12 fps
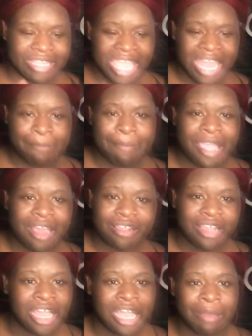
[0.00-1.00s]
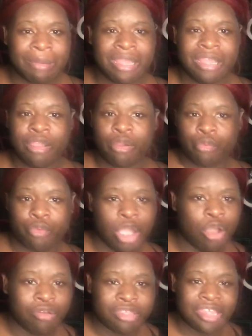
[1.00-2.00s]
teddy bears coming,
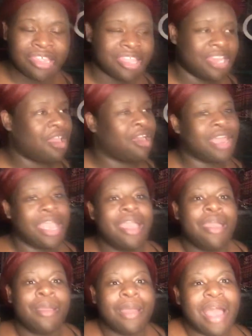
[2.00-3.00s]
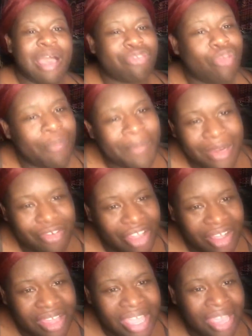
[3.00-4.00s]
roses and all that. I throw them in the
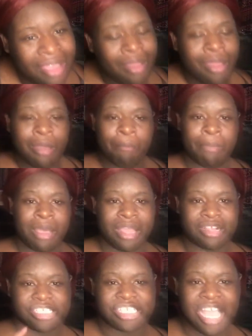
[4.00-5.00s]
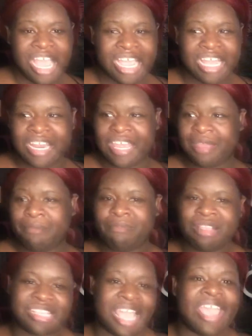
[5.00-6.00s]
trash can. But chocolate,
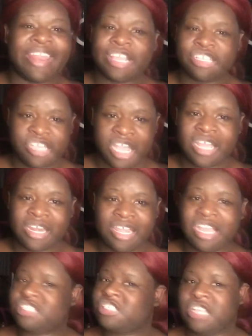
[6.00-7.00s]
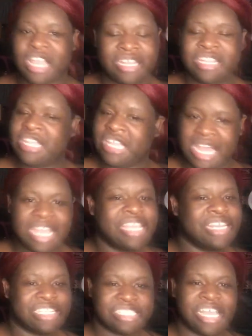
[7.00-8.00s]
bitch, I ate that chocolate. I
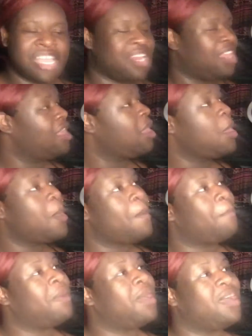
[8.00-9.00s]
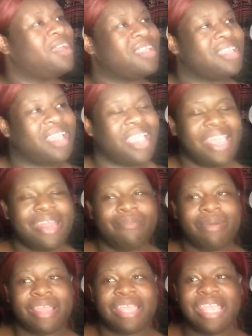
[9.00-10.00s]
ate that chocolate. But
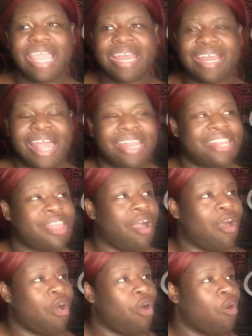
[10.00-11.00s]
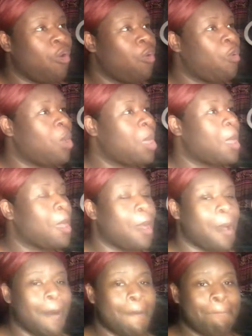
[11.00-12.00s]
anyway, he had like this whole
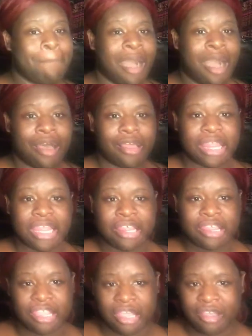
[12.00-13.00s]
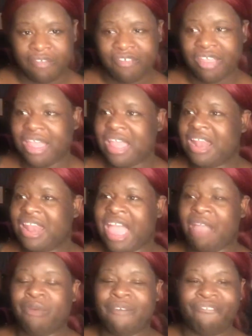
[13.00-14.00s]
box of stuff.
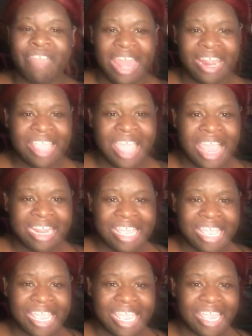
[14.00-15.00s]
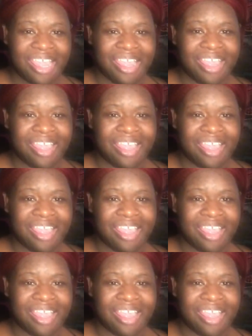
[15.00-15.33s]
Like when Valentine's hit,